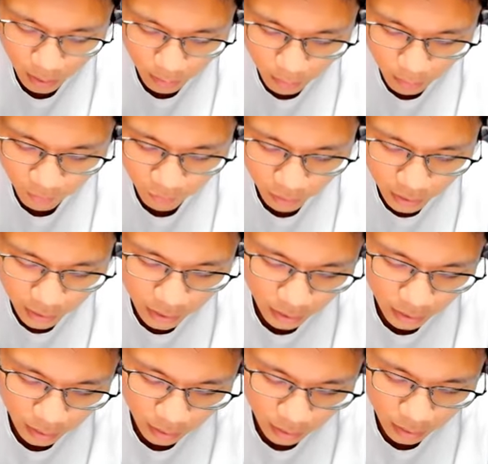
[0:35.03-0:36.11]
Before that,
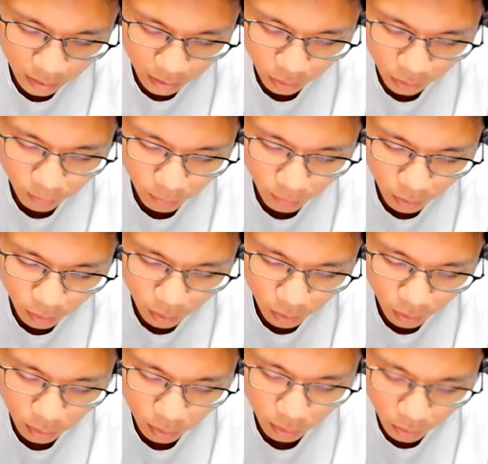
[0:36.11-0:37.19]
Lentor
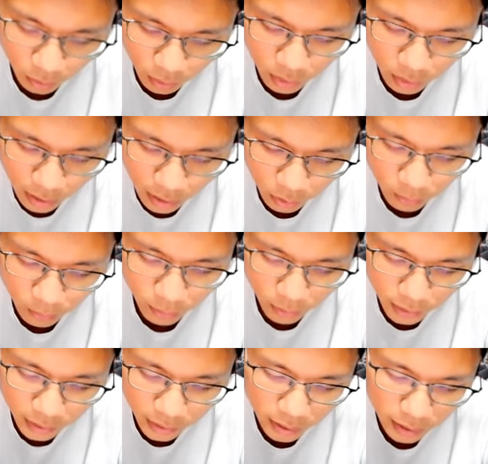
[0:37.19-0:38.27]
Modern,
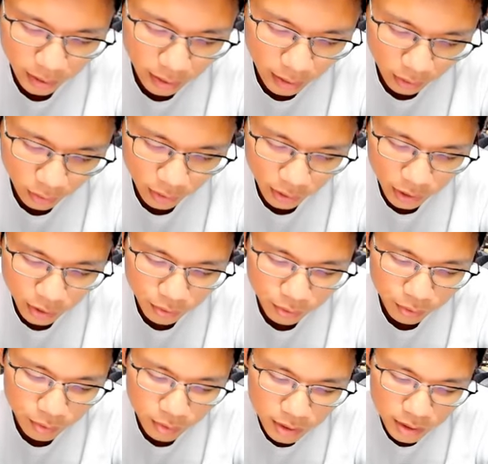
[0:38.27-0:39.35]
Lentor
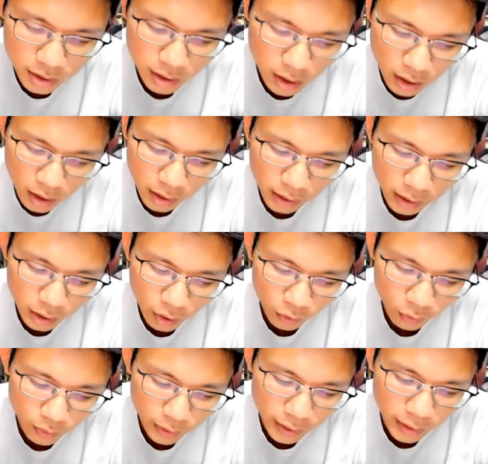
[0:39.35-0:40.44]
Hills, Hillock
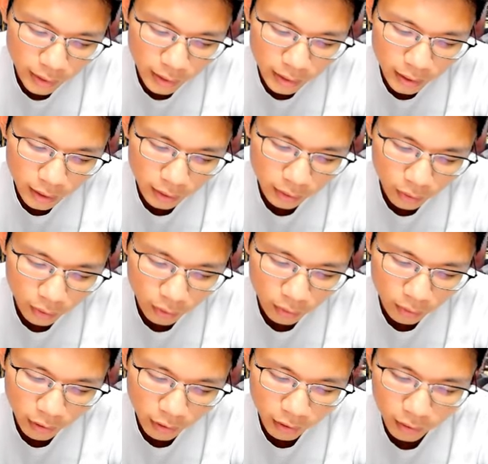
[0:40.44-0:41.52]
Green,
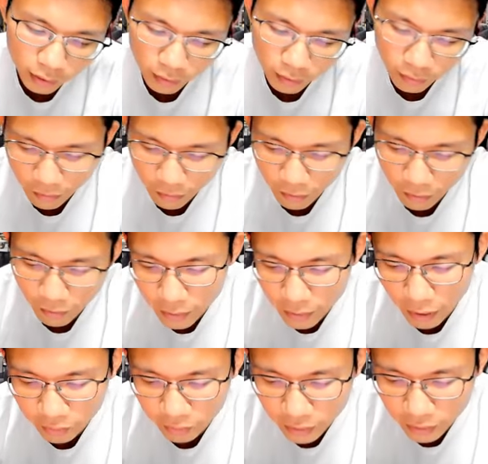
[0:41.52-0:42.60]
Lentoria. Then
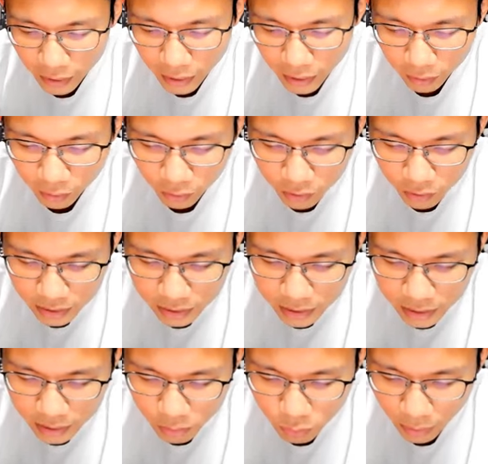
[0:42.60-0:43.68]
after that, cross
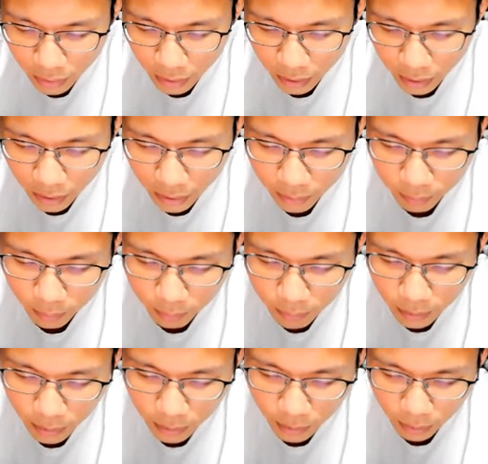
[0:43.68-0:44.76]
this red line, it will
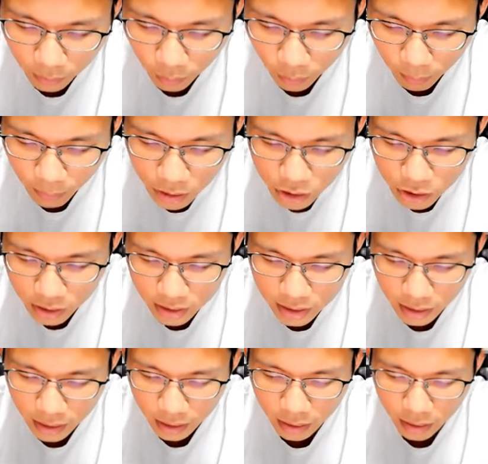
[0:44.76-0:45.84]
be Lentor Mansions.
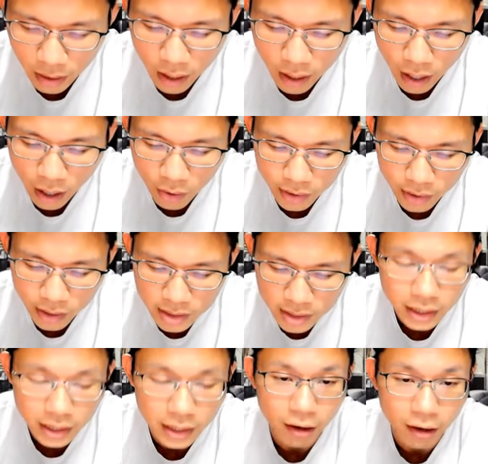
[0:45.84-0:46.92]
And how does
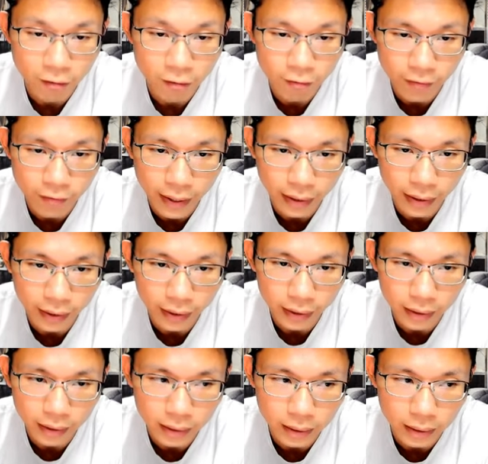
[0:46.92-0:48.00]
it affect
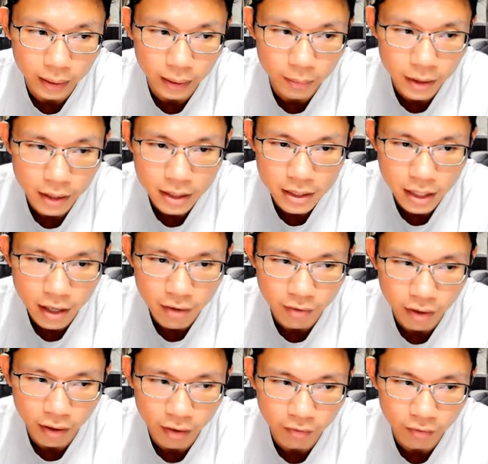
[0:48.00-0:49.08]
the PSF
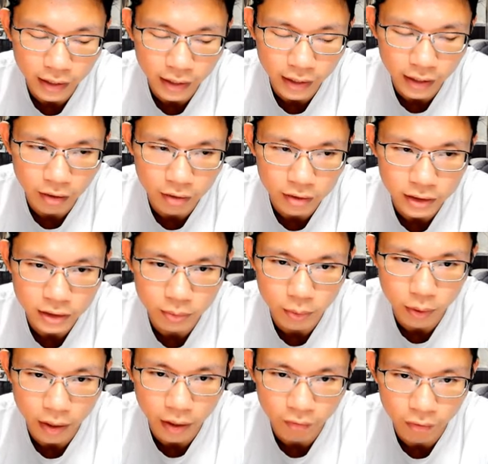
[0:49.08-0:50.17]
and everything else?
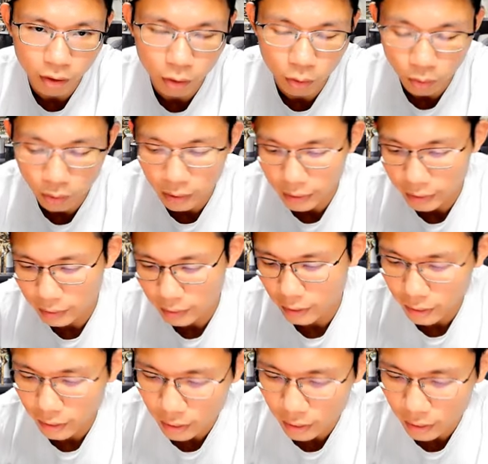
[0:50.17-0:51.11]
We'll have a look later.